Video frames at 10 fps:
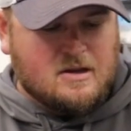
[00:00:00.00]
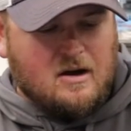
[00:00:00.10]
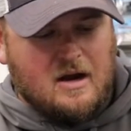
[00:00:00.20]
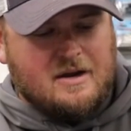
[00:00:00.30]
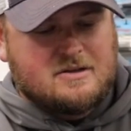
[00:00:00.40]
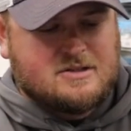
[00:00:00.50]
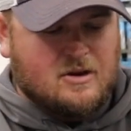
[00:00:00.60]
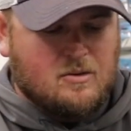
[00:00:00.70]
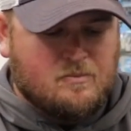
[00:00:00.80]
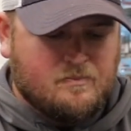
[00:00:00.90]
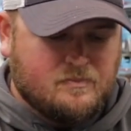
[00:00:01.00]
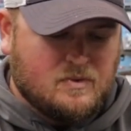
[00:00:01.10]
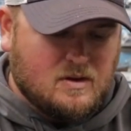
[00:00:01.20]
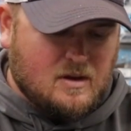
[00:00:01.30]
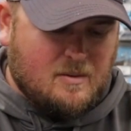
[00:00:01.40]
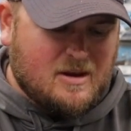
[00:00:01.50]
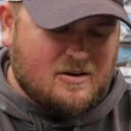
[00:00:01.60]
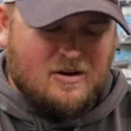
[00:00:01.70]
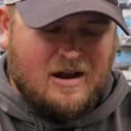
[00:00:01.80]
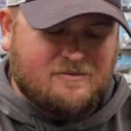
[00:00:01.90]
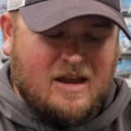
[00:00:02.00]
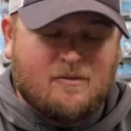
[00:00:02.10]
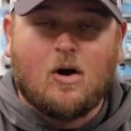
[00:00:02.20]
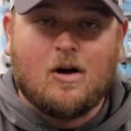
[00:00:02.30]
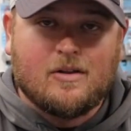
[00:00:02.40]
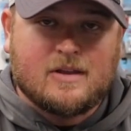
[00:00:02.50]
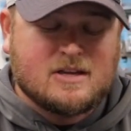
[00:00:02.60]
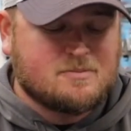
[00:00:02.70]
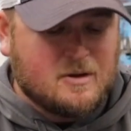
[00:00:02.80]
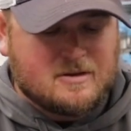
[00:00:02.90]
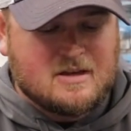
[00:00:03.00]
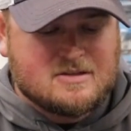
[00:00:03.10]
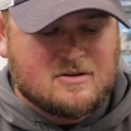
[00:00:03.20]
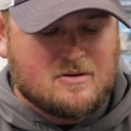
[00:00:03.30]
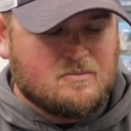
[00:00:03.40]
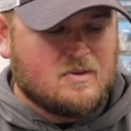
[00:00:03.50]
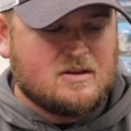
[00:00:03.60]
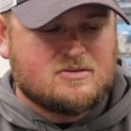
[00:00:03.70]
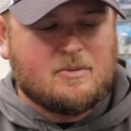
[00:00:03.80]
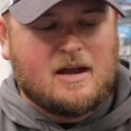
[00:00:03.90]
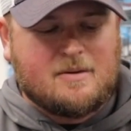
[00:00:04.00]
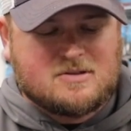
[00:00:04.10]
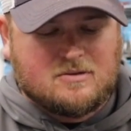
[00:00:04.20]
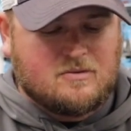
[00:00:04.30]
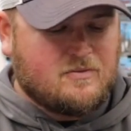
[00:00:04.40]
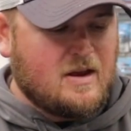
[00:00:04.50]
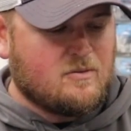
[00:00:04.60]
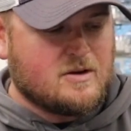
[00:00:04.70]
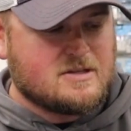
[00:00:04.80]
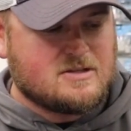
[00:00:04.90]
All right, so, I mean, you don't have to have all of these, but these are, these are my absolute favorites.